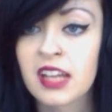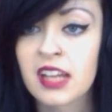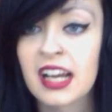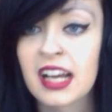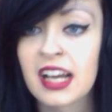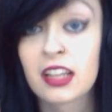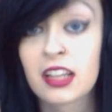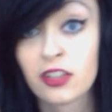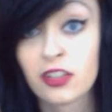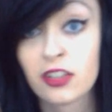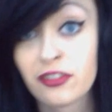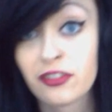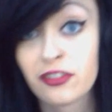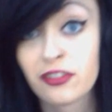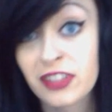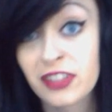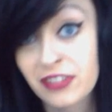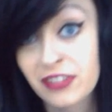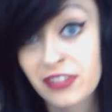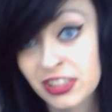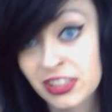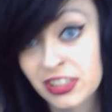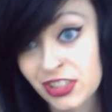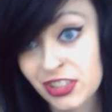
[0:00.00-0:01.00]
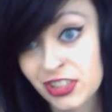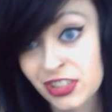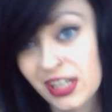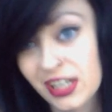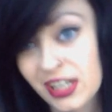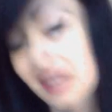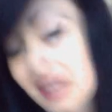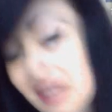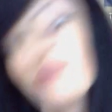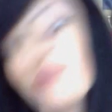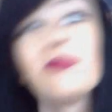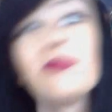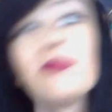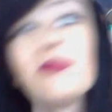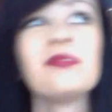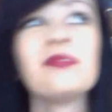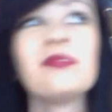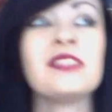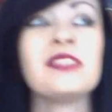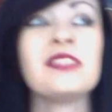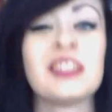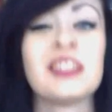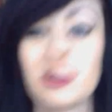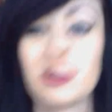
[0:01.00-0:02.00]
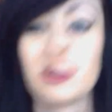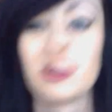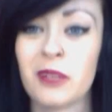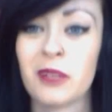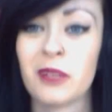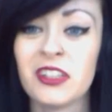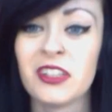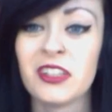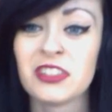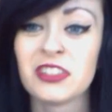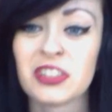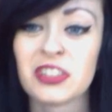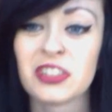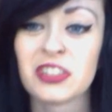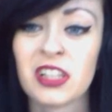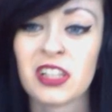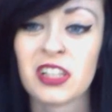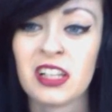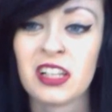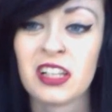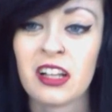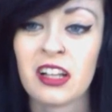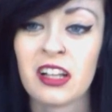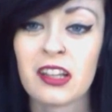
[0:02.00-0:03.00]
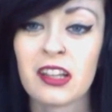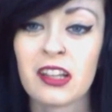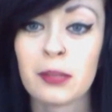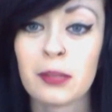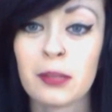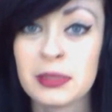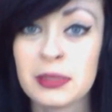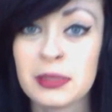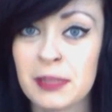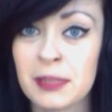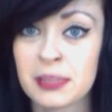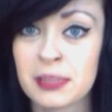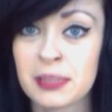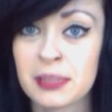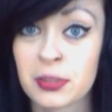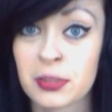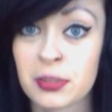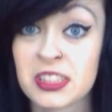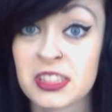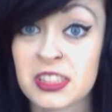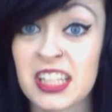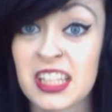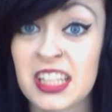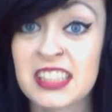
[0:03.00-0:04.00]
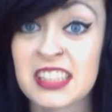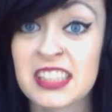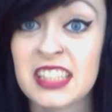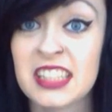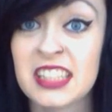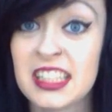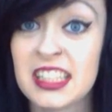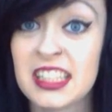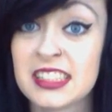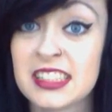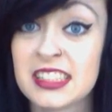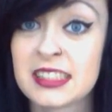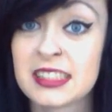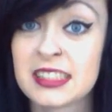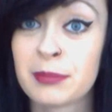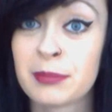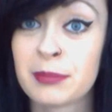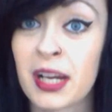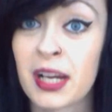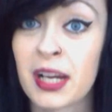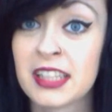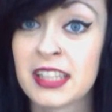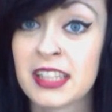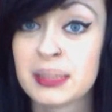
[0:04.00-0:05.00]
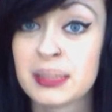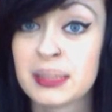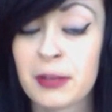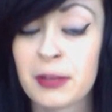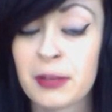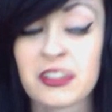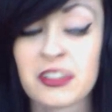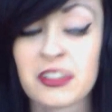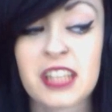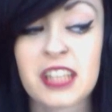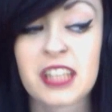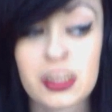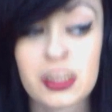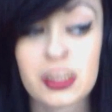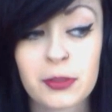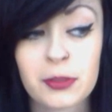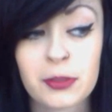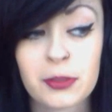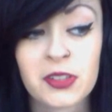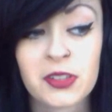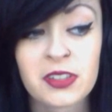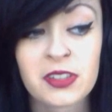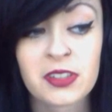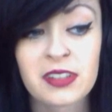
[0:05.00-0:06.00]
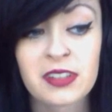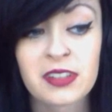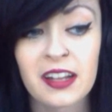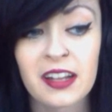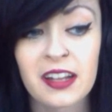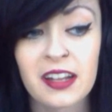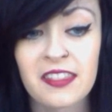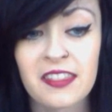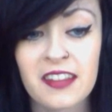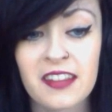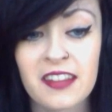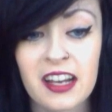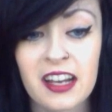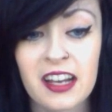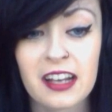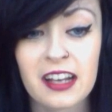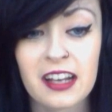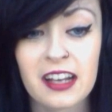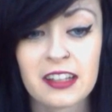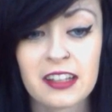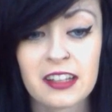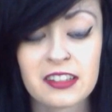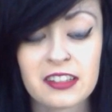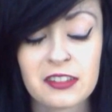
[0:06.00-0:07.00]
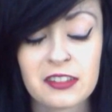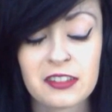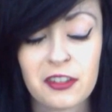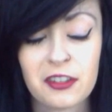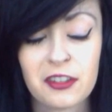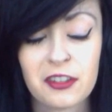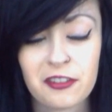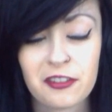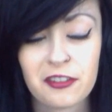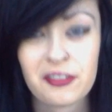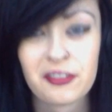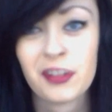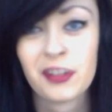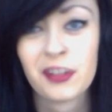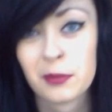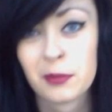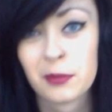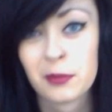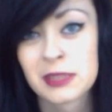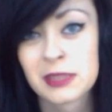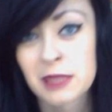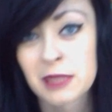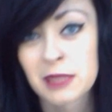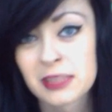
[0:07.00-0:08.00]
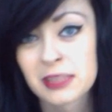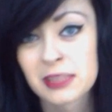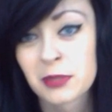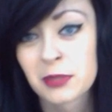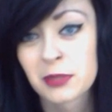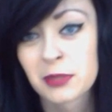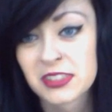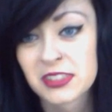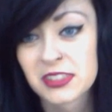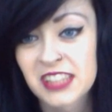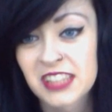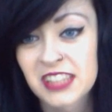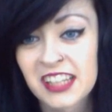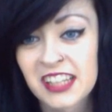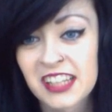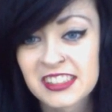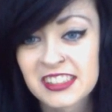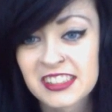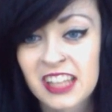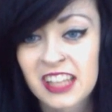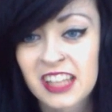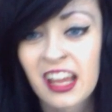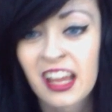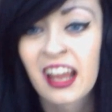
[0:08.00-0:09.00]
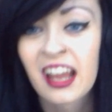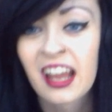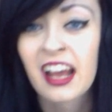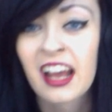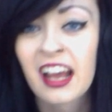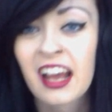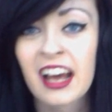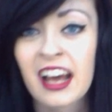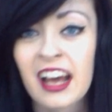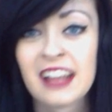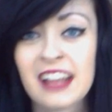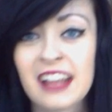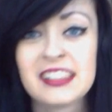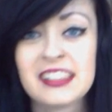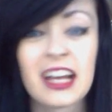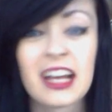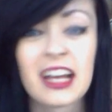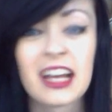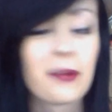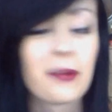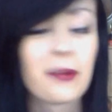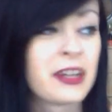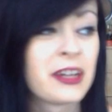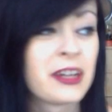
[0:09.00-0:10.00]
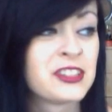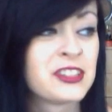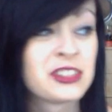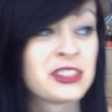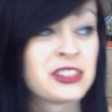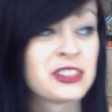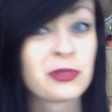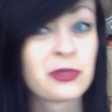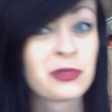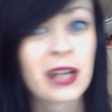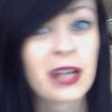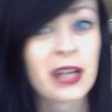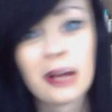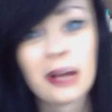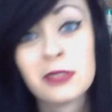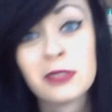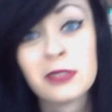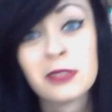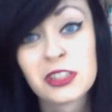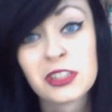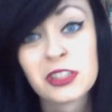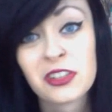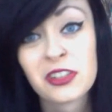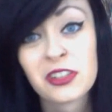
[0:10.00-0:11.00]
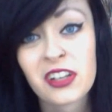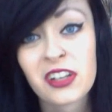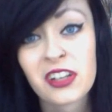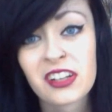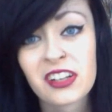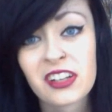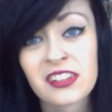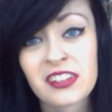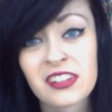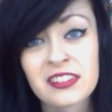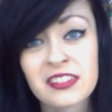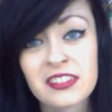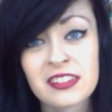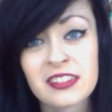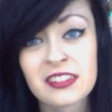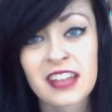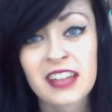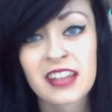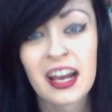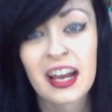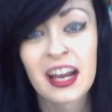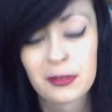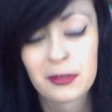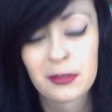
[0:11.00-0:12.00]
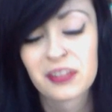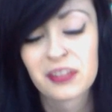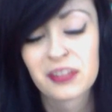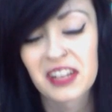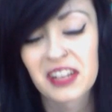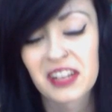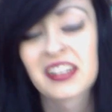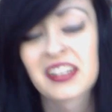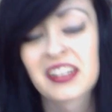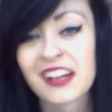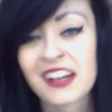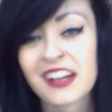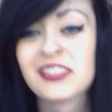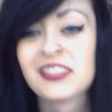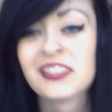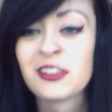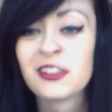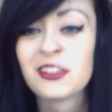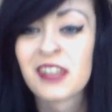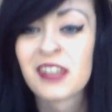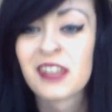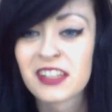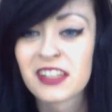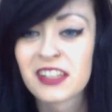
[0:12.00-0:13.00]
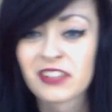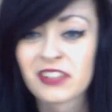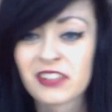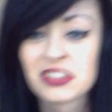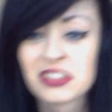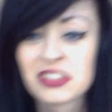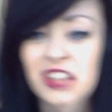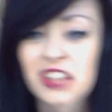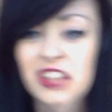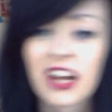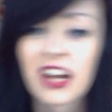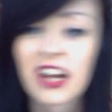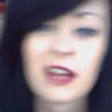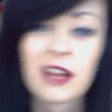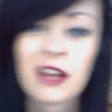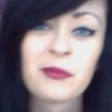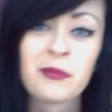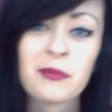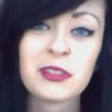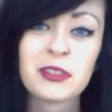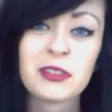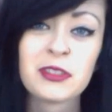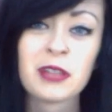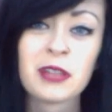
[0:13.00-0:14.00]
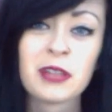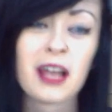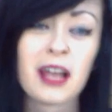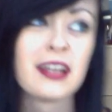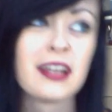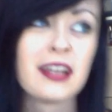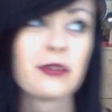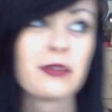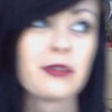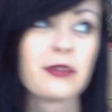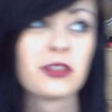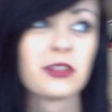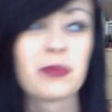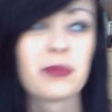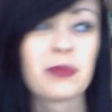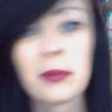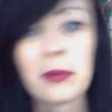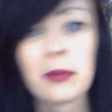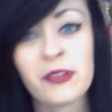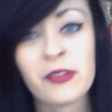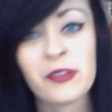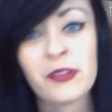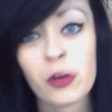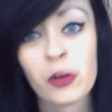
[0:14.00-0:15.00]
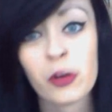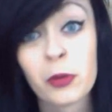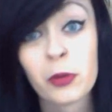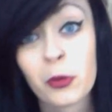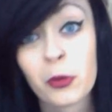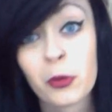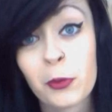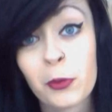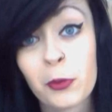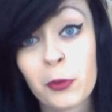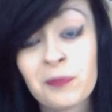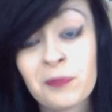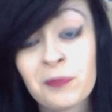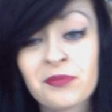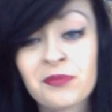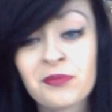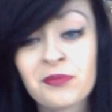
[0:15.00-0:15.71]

I love Adventure Time so much. Lumpy Space Princess is my spirit animal. I love Lumpy Space Princess, and I wish when I was younger that I would have had a cartoon like Adventure Time, and it would have made me grow up cool.